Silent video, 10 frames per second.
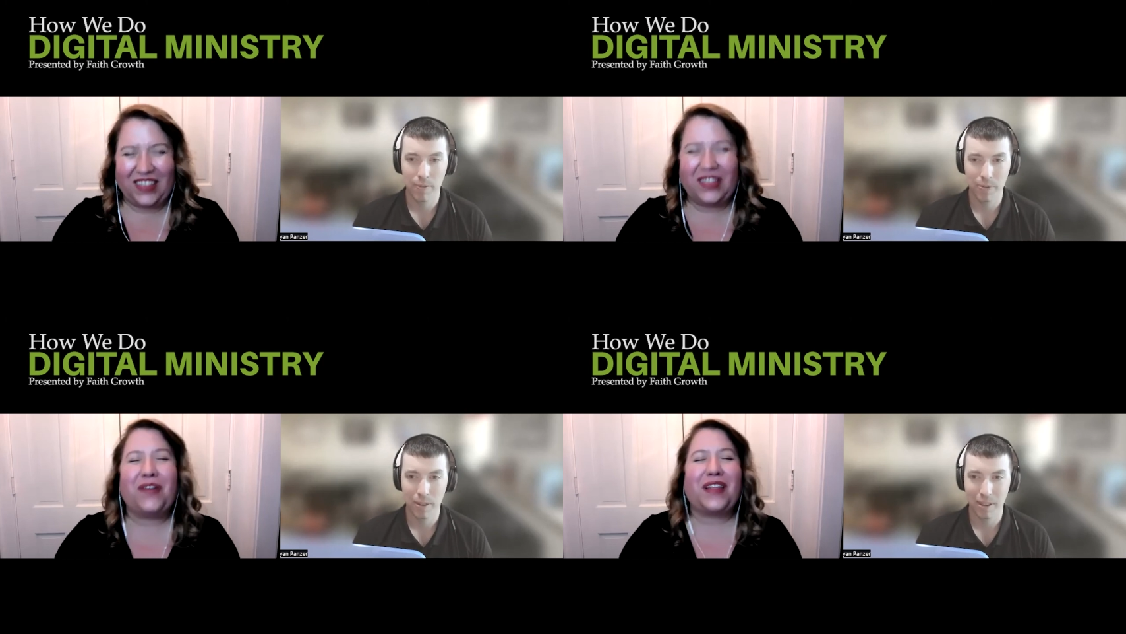
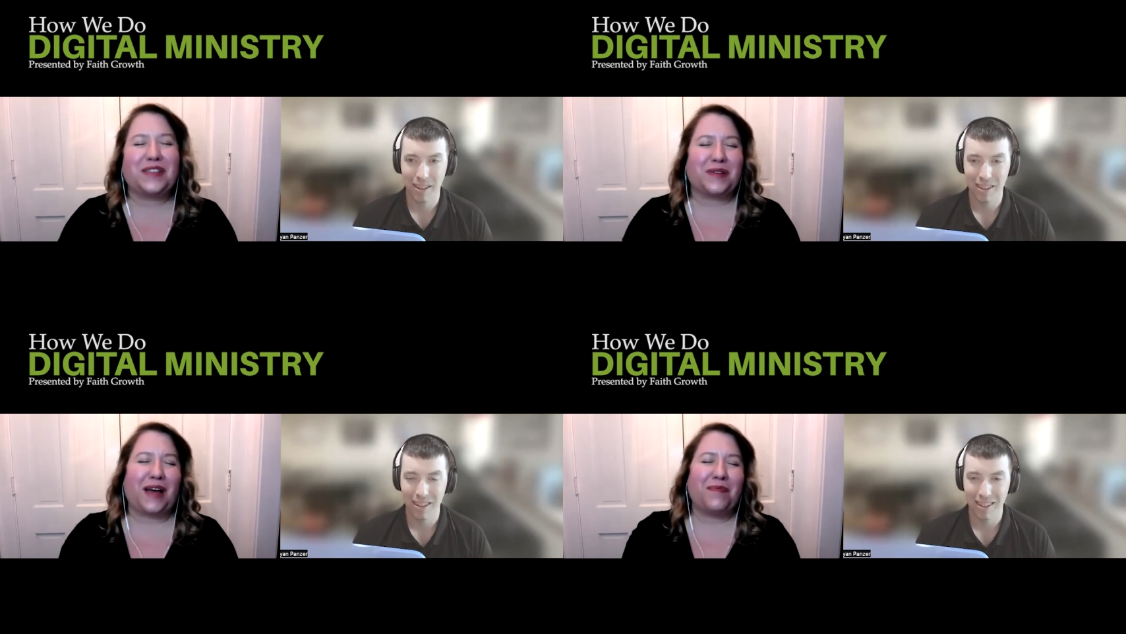Speaker 1: no that's
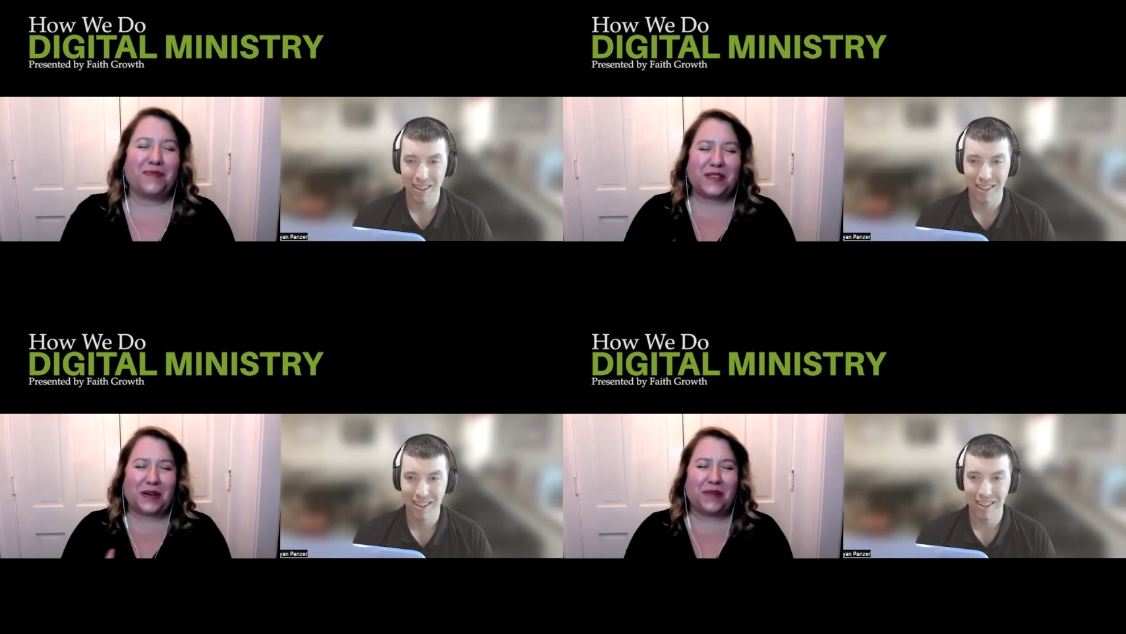i
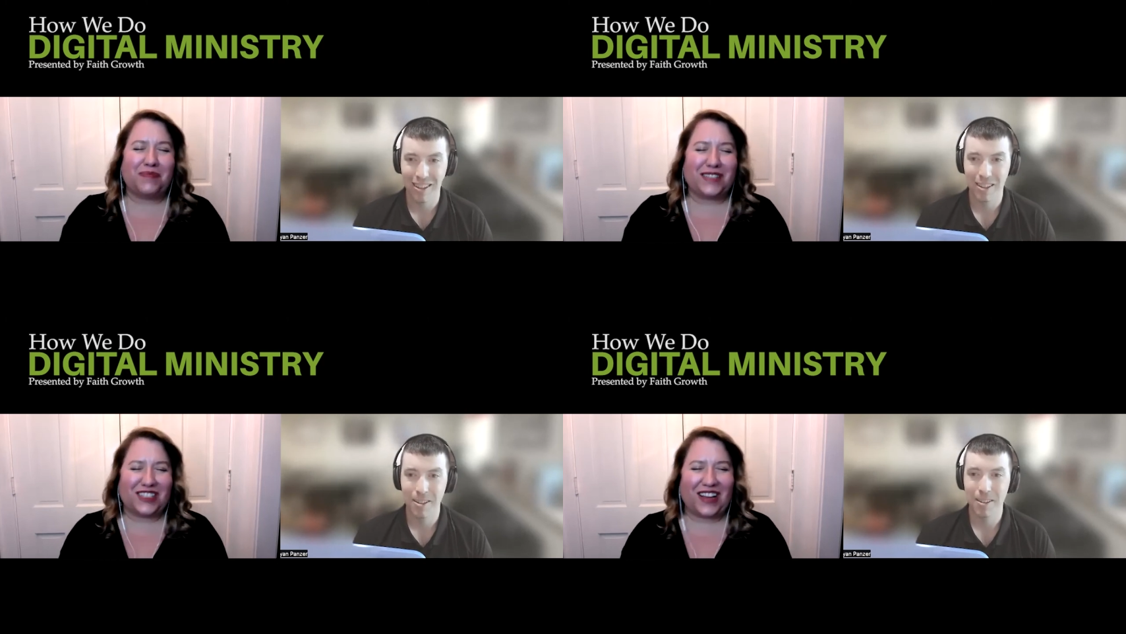so
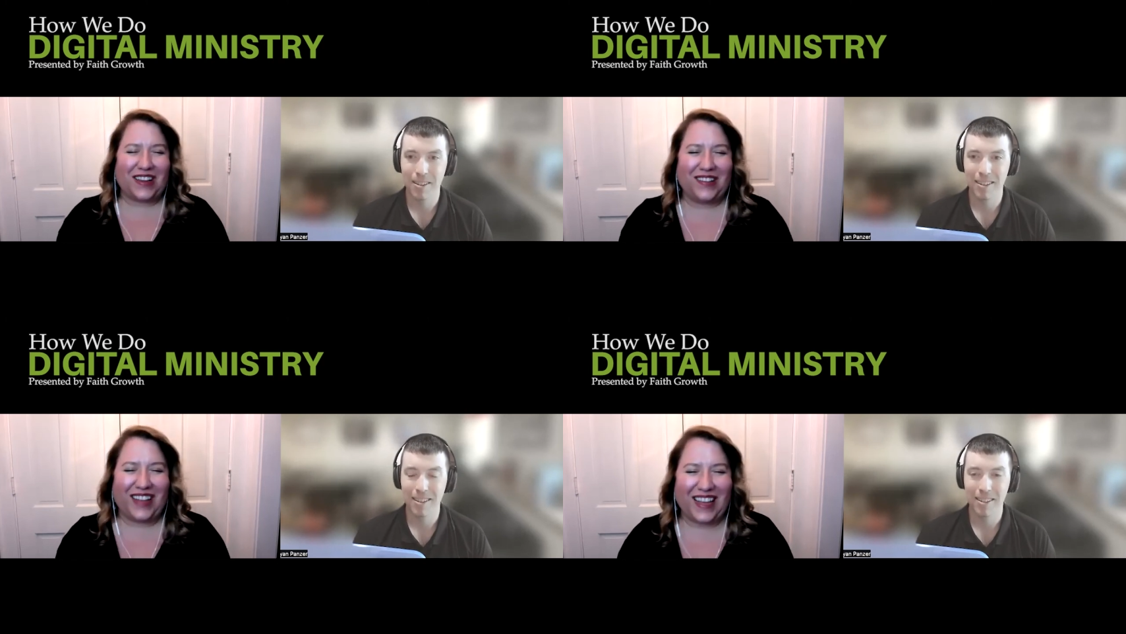appreciate
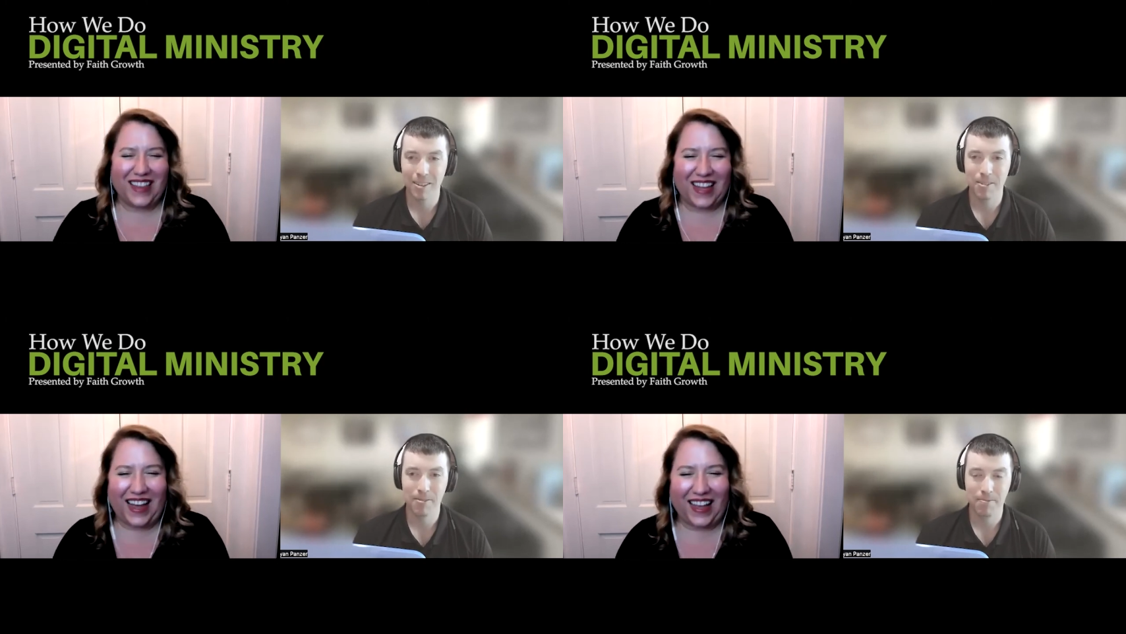you laying
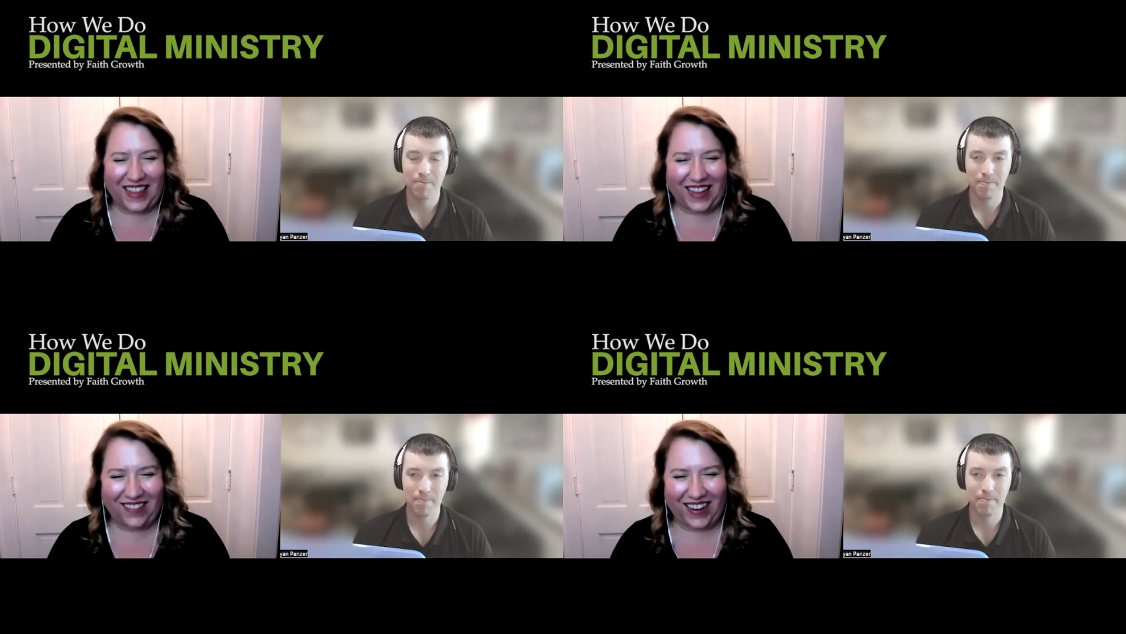that out
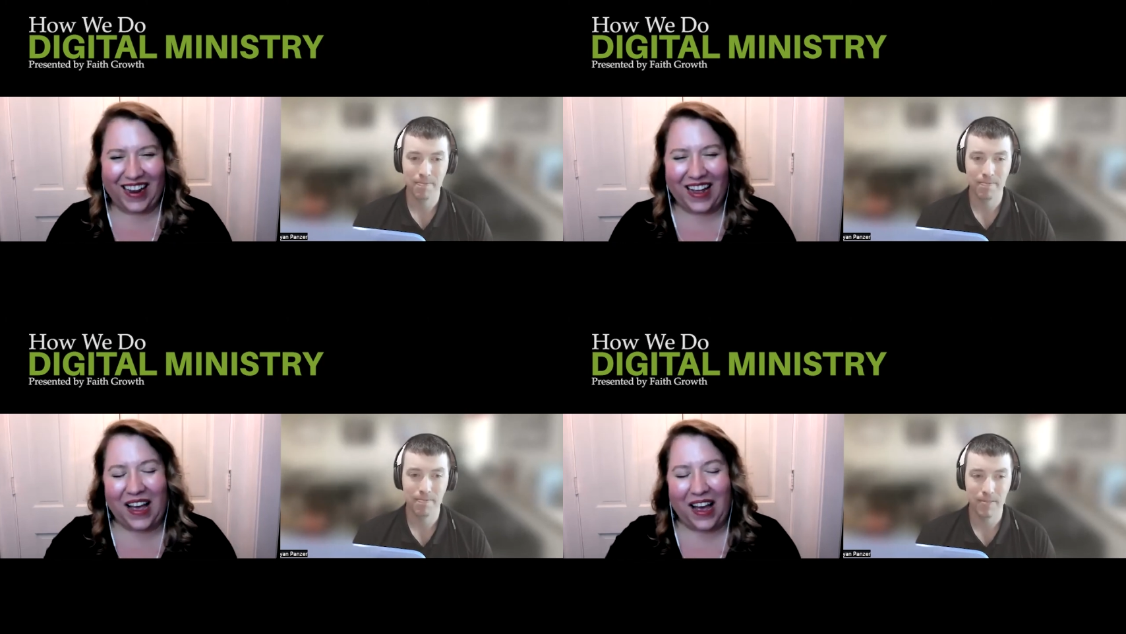that way
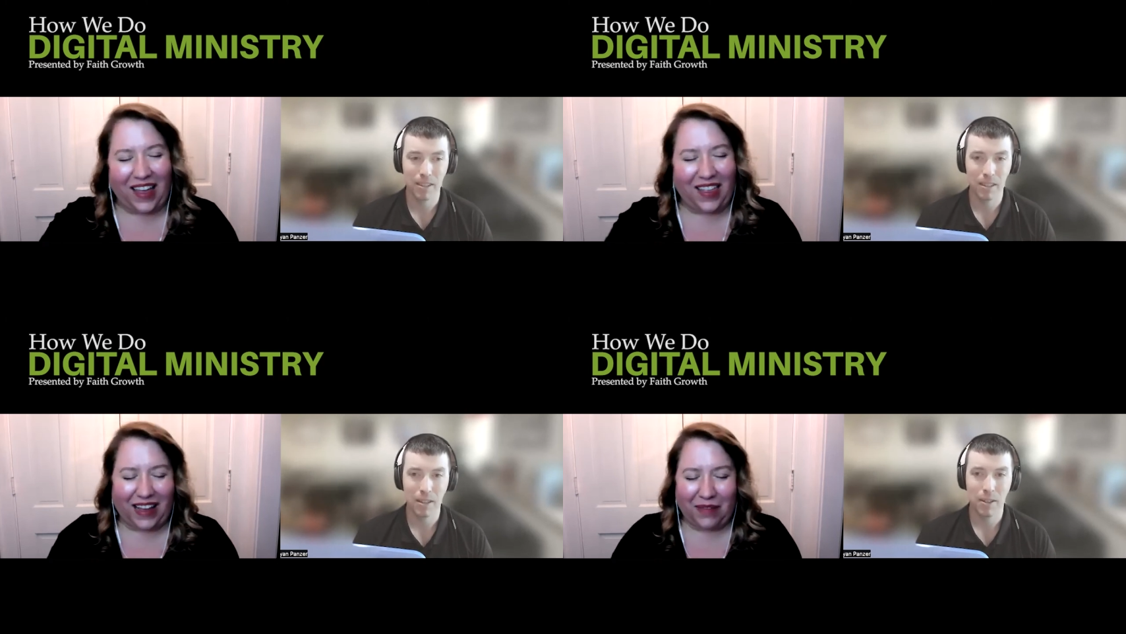
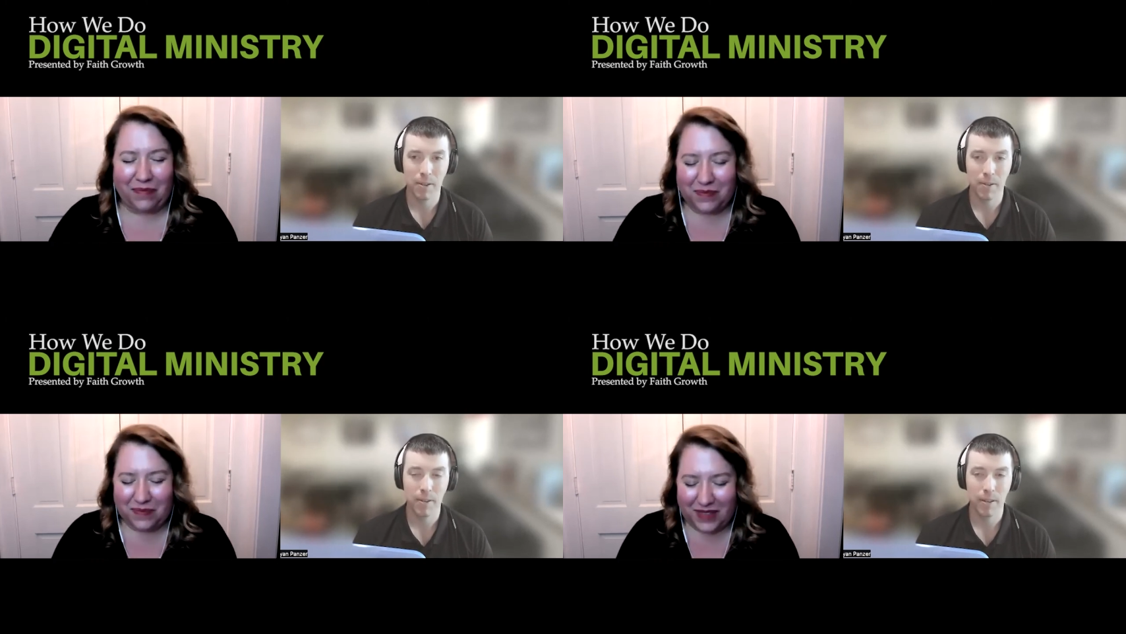I, am